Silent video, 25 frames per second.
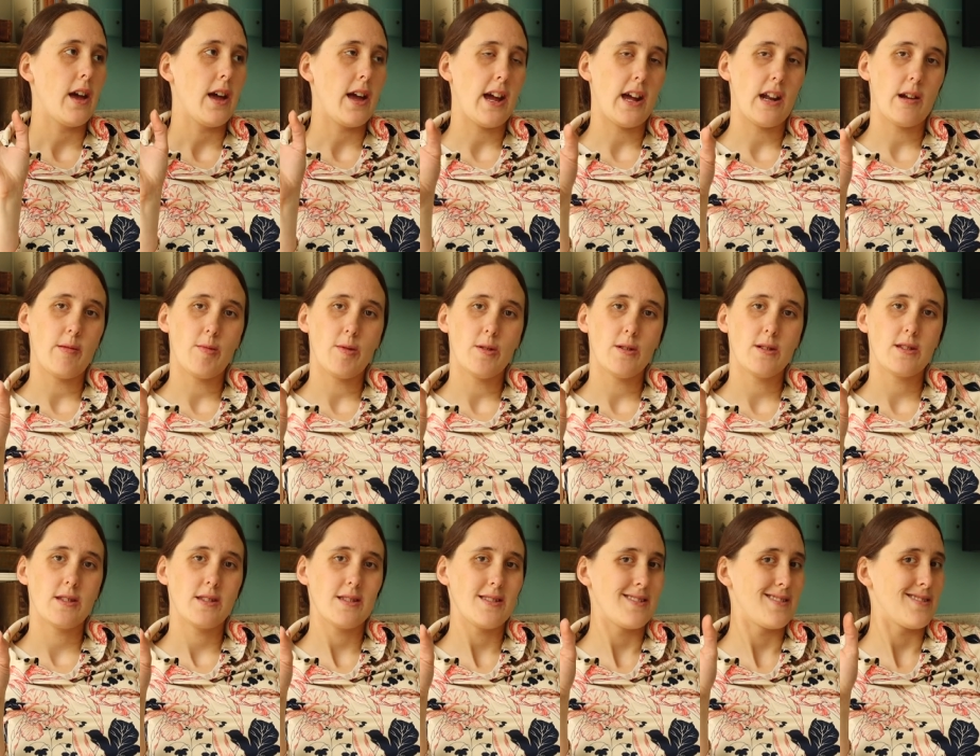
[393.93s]

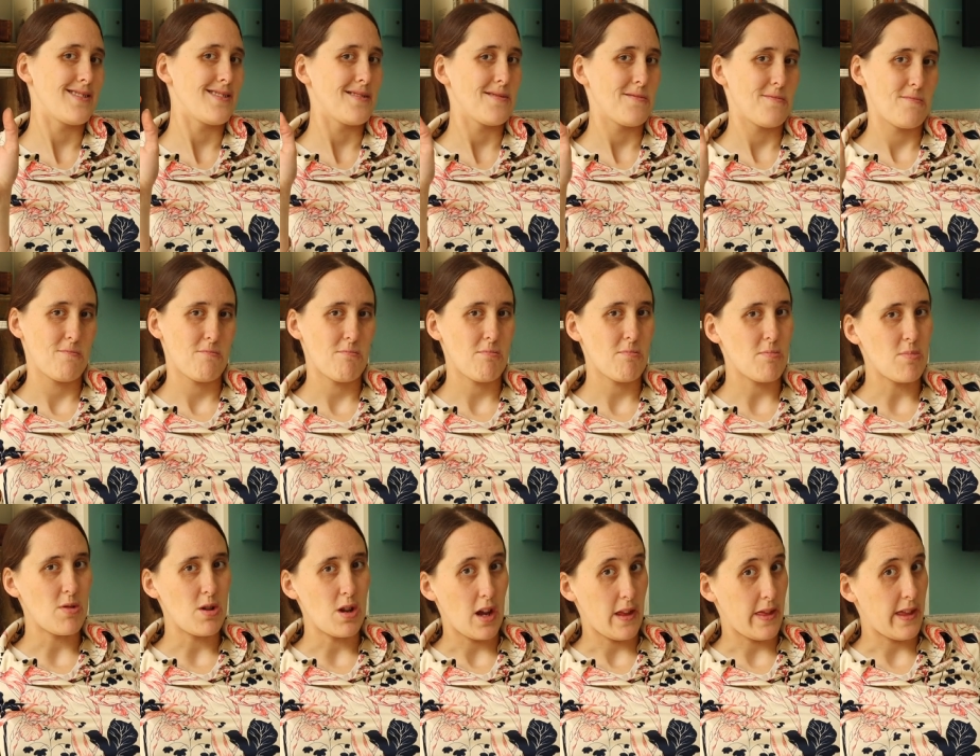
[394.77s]
Animals,
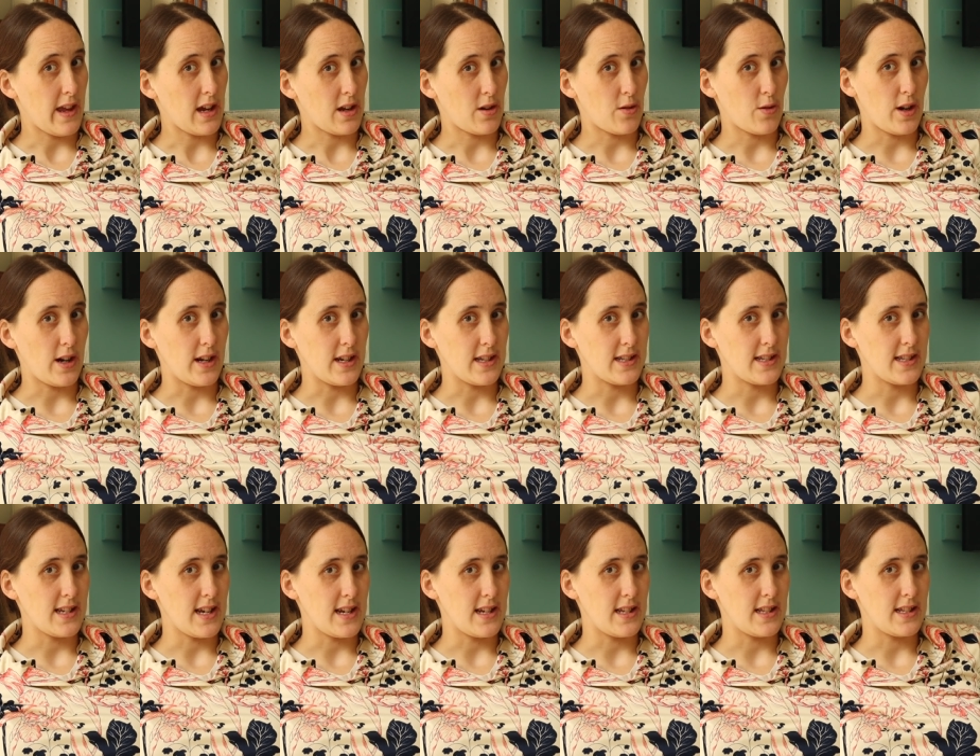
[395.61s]
not that great at
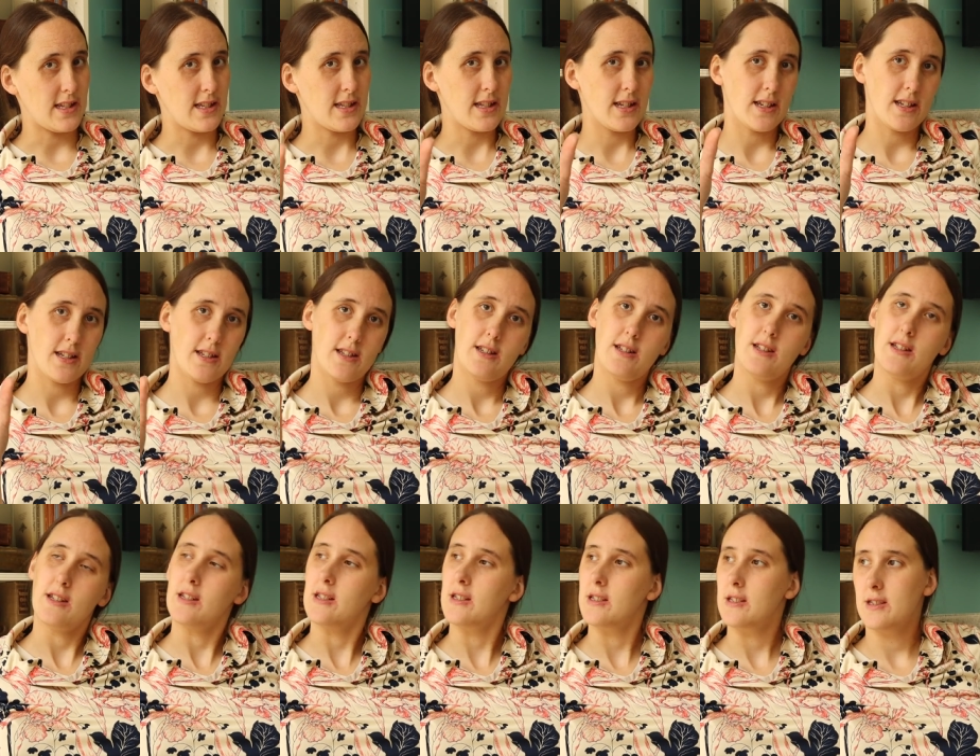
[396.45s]
standing still,
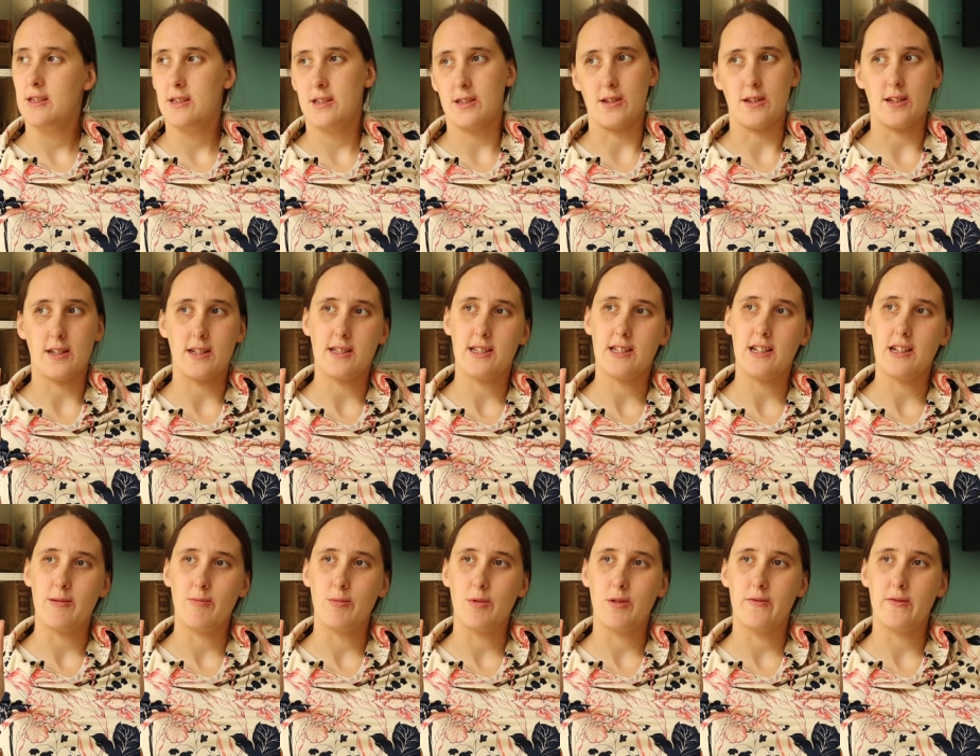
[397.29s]
so you can
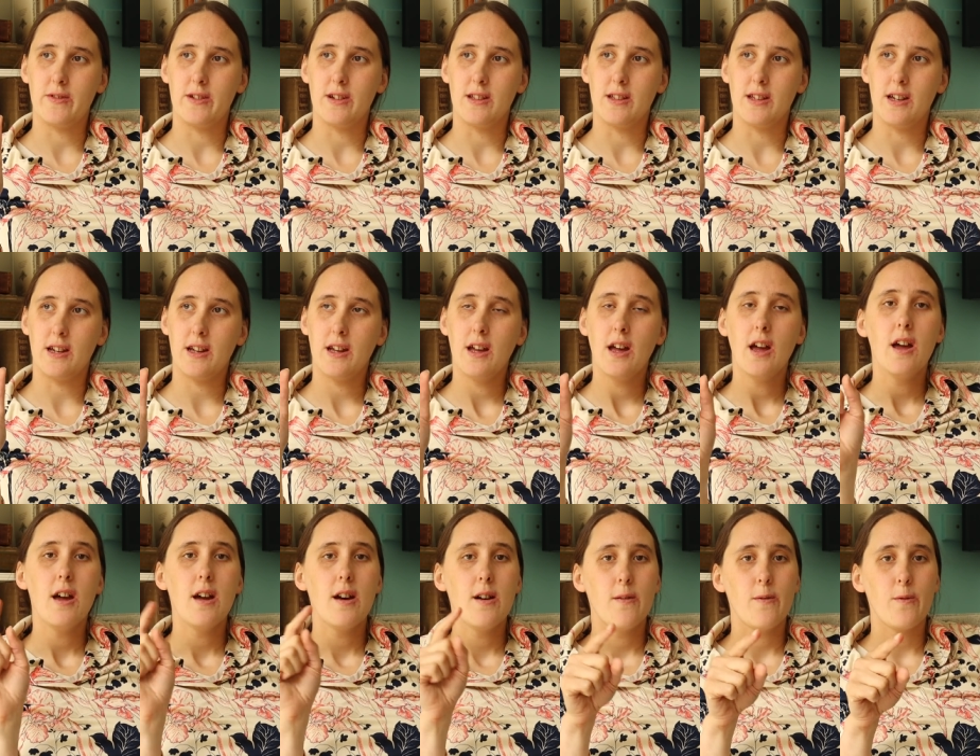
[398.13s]
see them moving a lot.
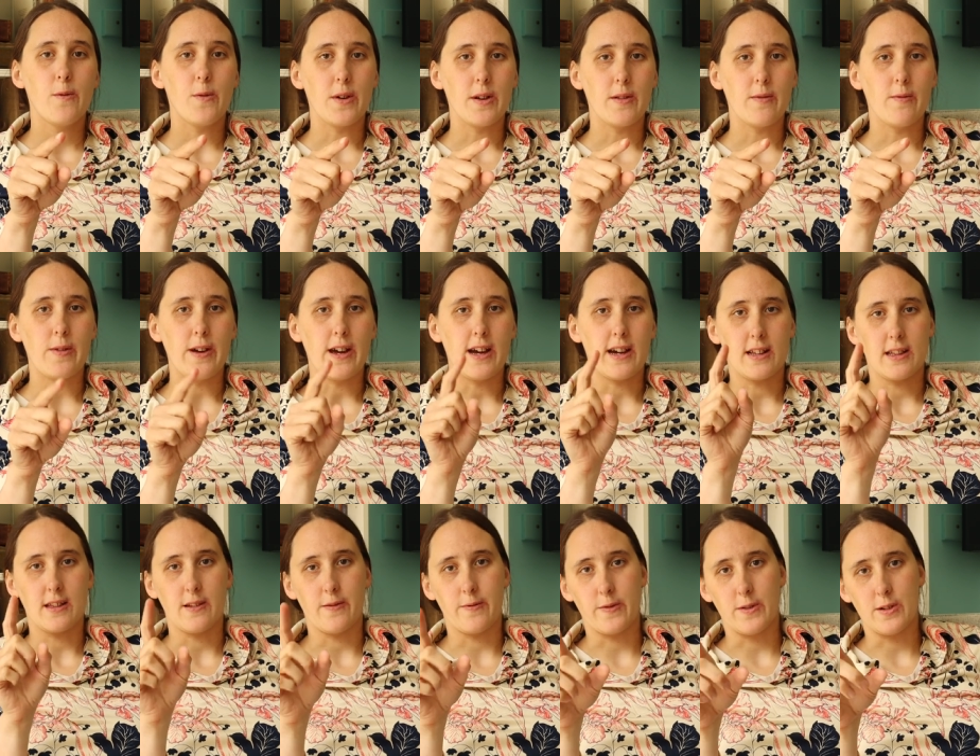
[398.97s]
Fun
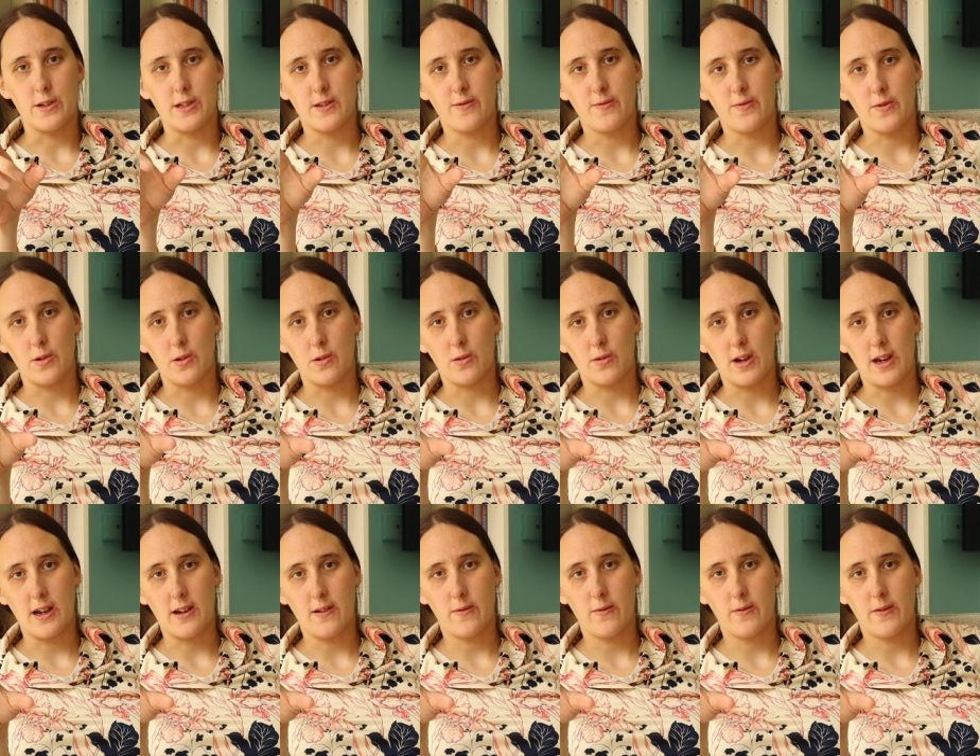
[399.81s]
fact, the first
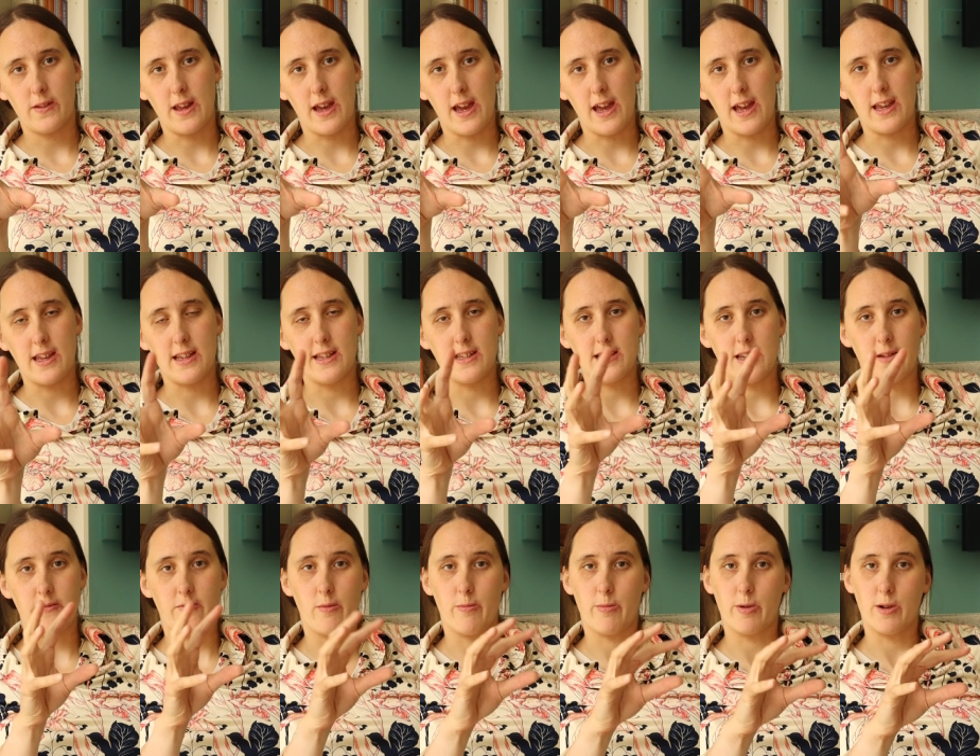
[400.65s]
photograph that is
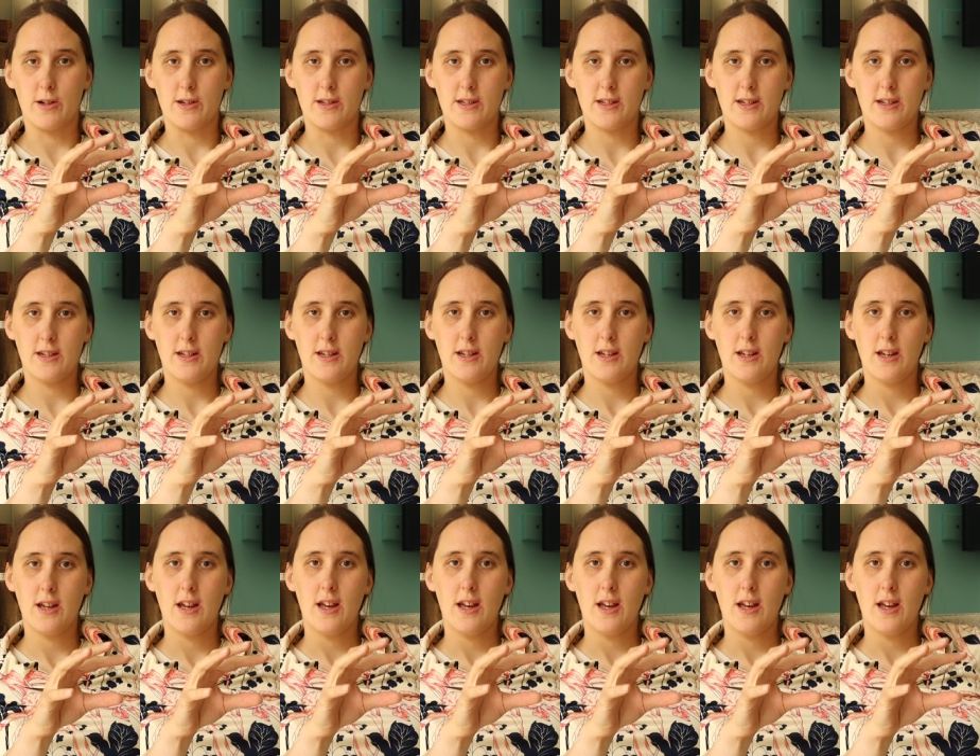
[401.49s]
of a person